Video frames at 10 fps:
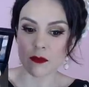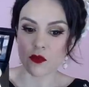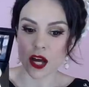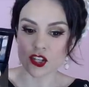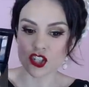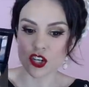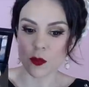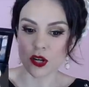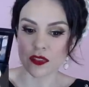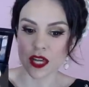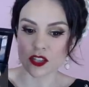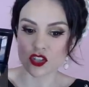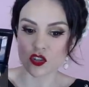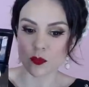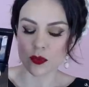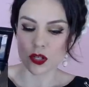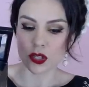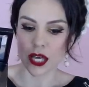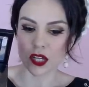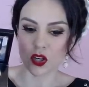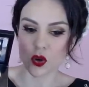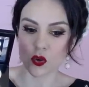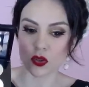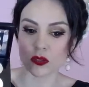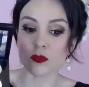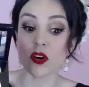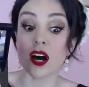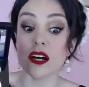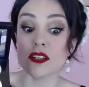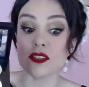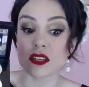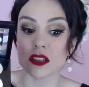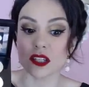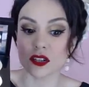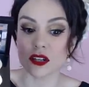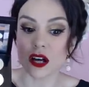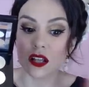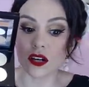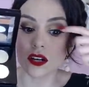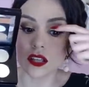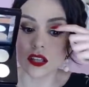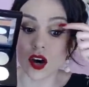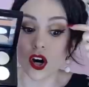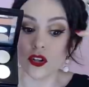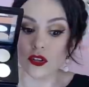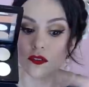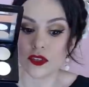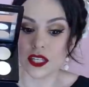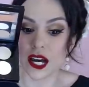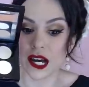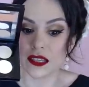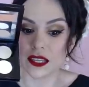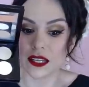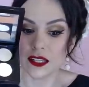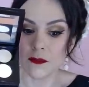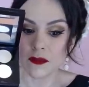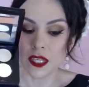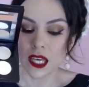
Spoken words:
brush to put on that super like gold bronze glitter color, like all over the eyelid.